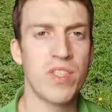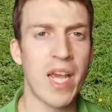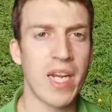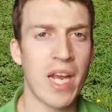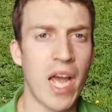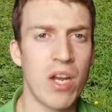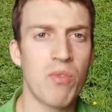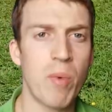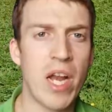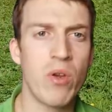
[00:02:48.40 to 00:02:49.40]

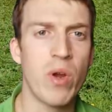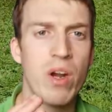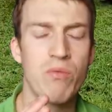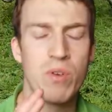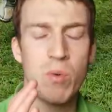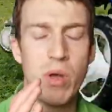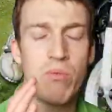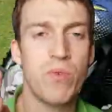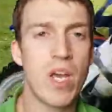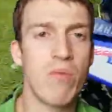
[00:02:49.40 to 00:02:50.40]
secondhand from anywhere for
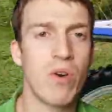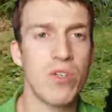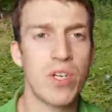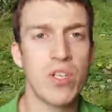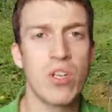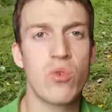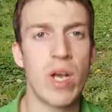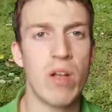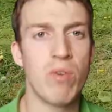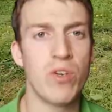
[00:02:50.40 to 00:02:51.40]
about 500 to
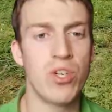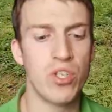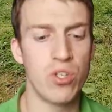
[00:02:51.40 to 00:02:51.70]
1200